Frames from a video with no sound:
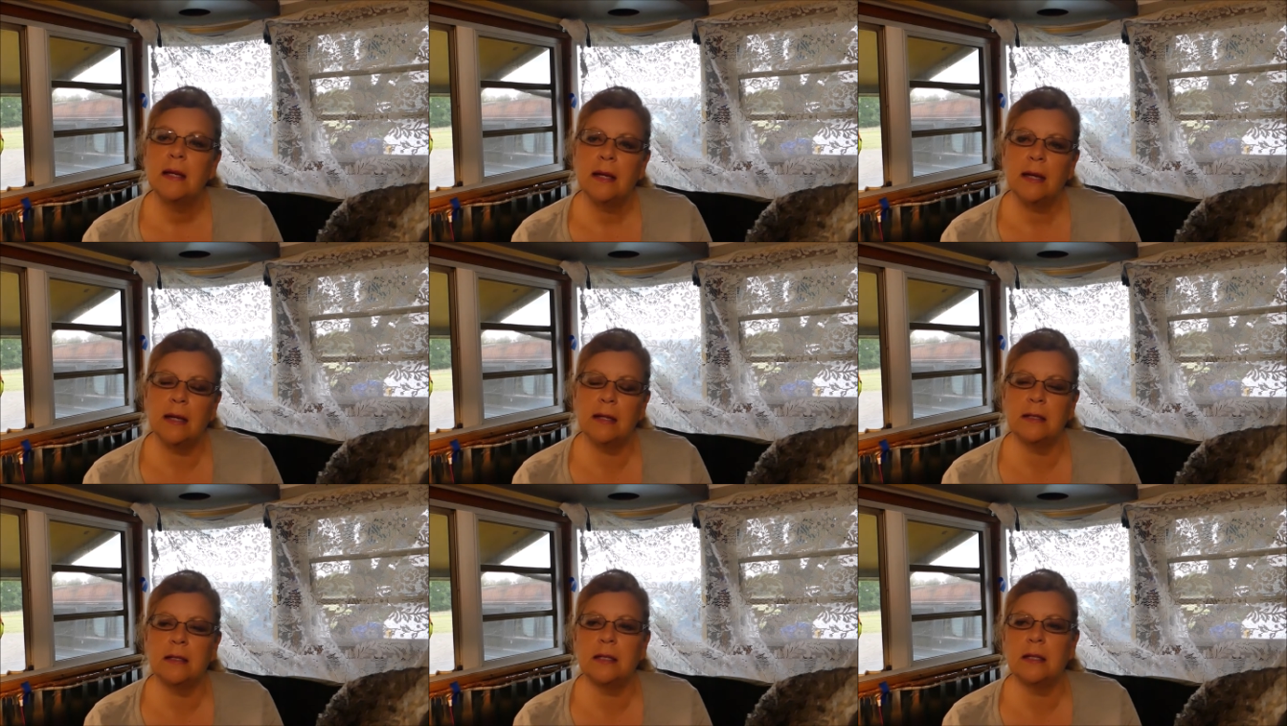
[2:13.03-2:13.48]

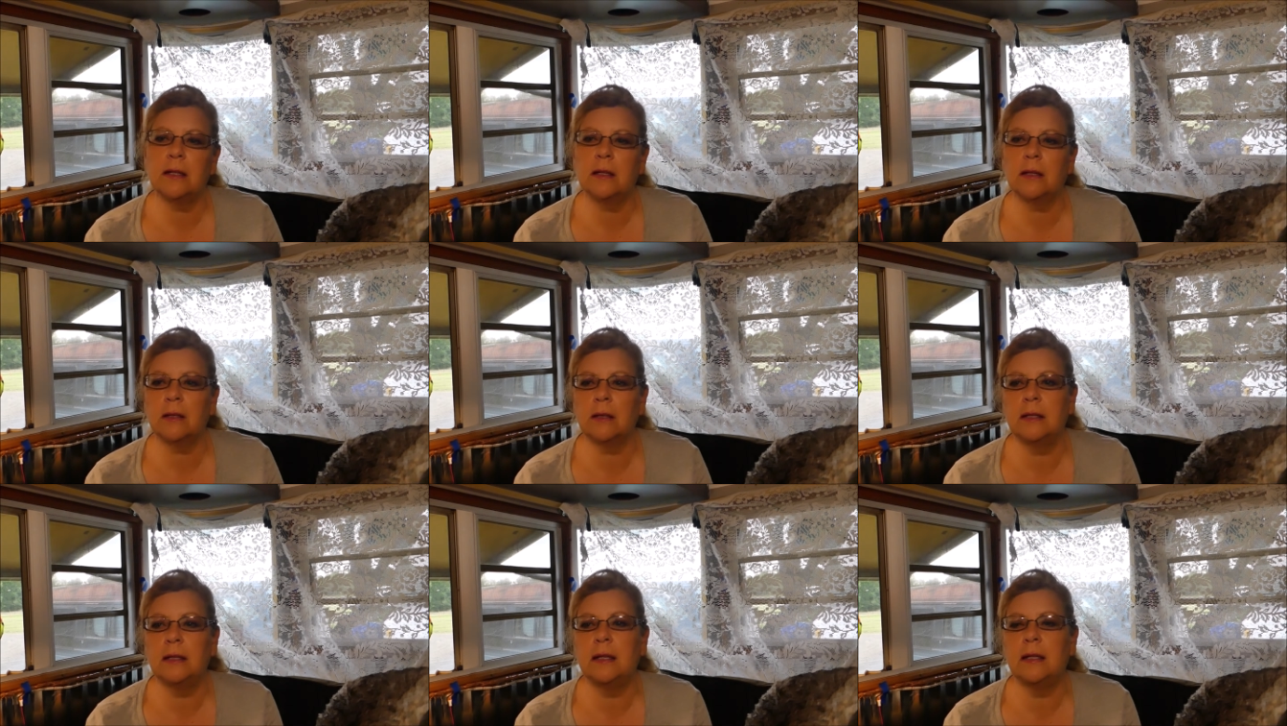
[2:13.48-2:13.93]

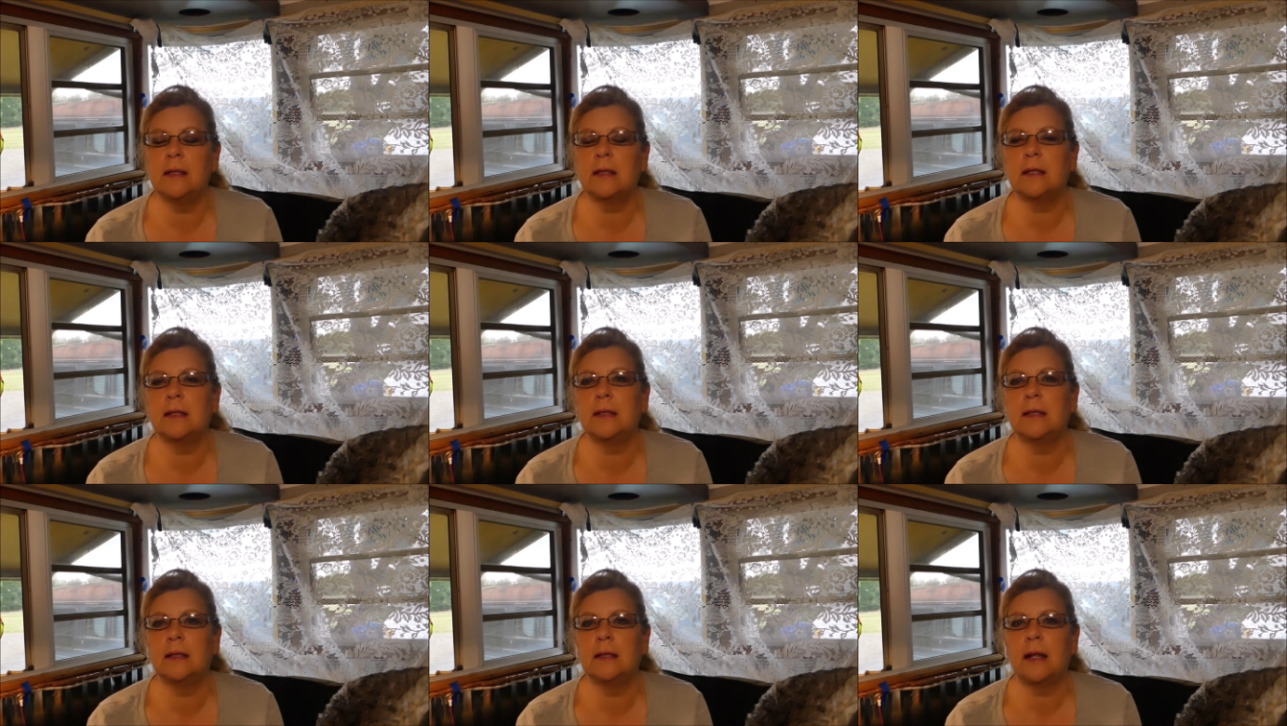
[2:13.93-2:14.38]
until an
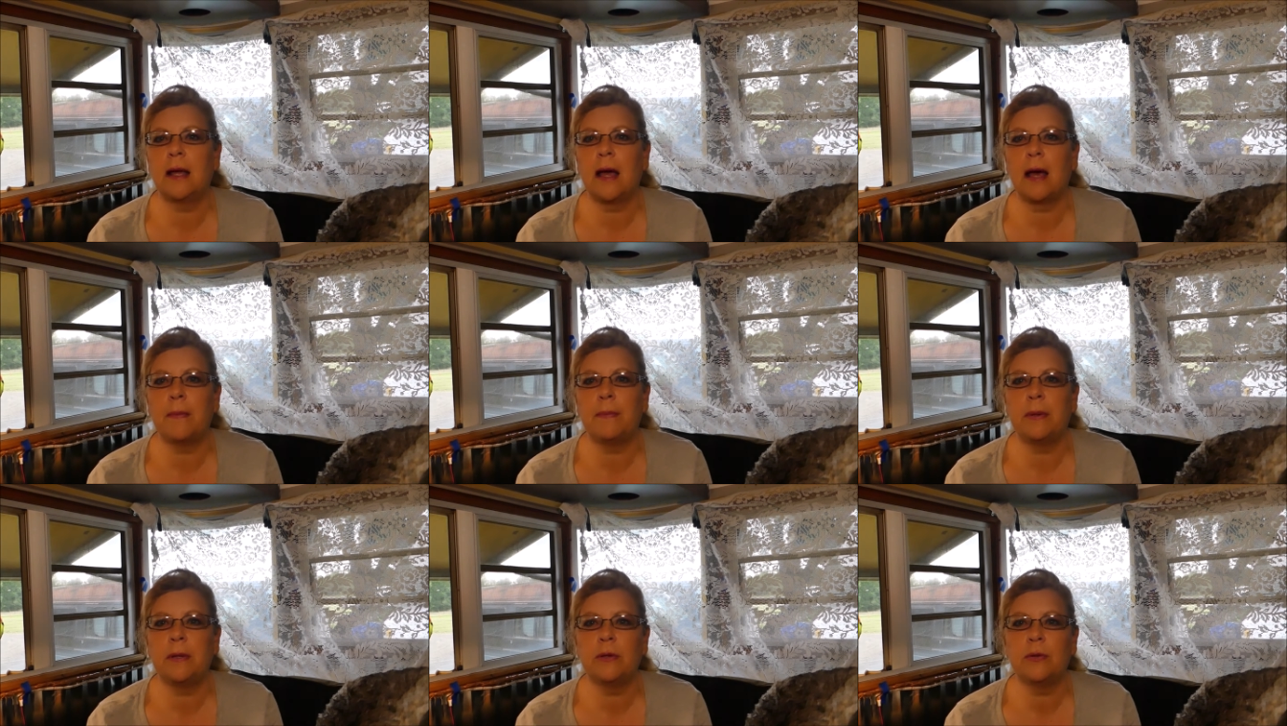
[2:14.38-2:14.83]
incident
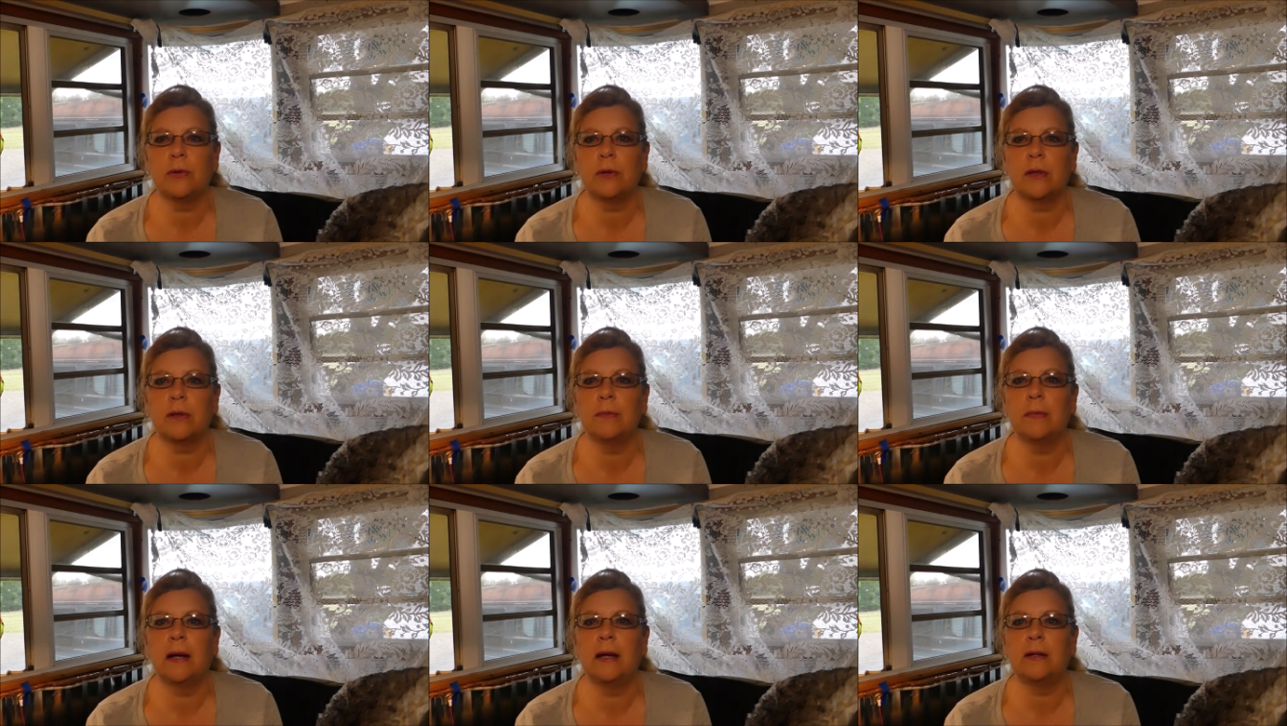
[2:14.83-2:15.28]
happened
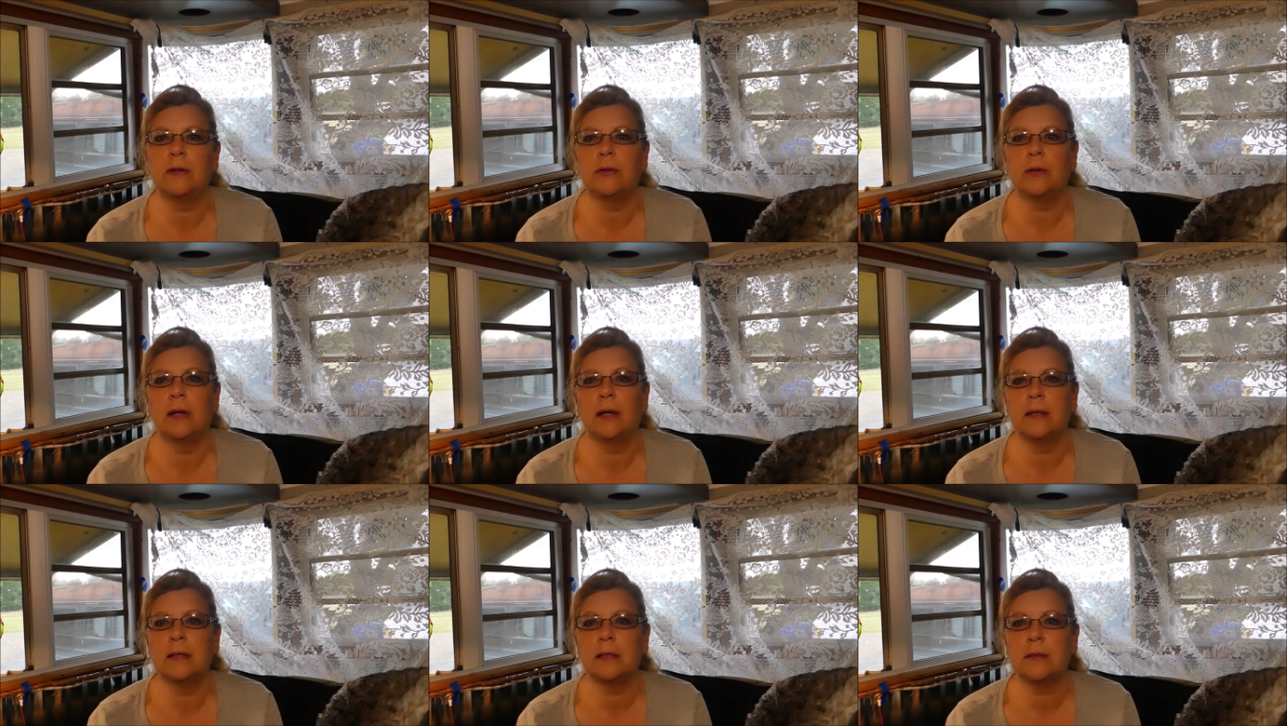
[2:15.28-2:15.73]
with my
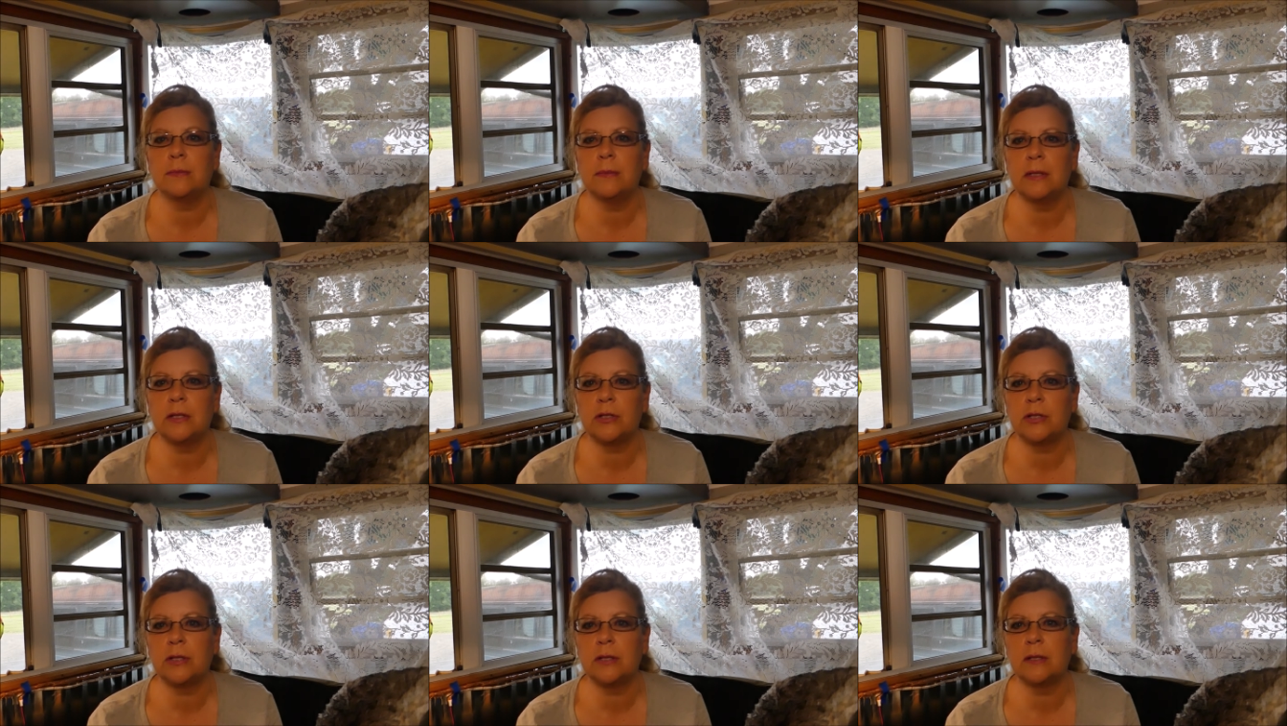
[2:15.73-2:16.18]

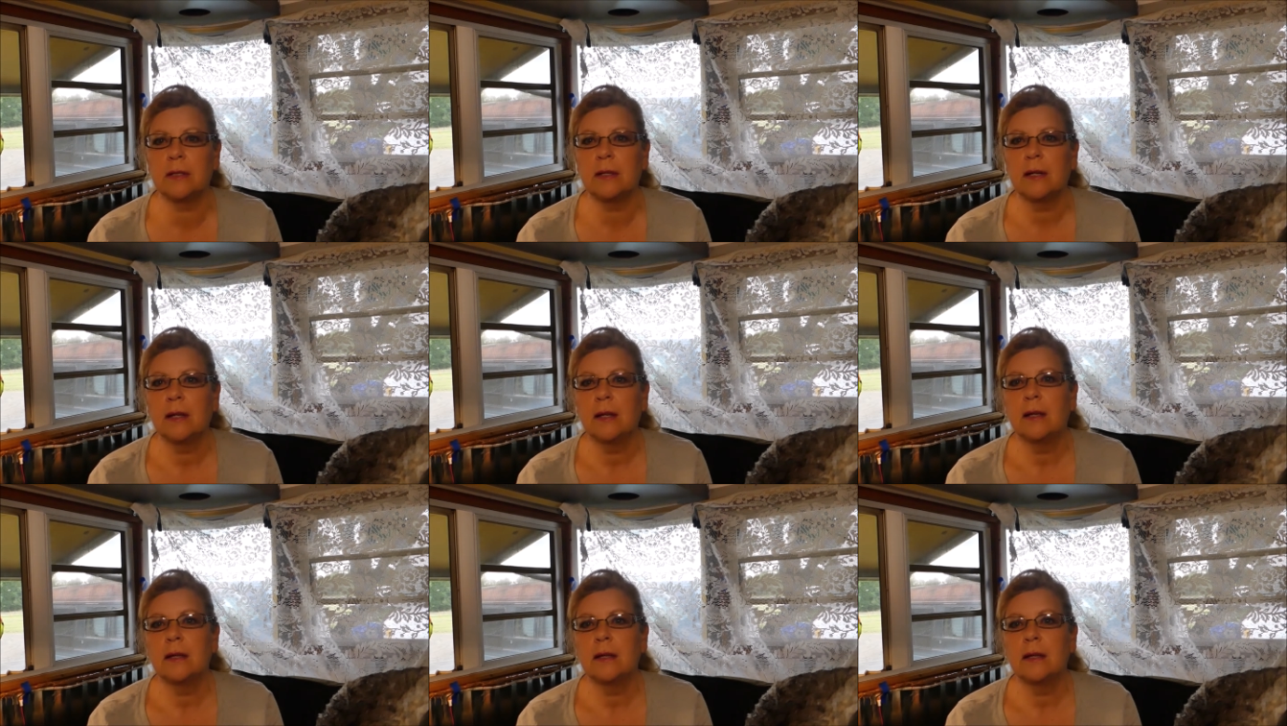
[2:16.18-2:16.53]
transmission.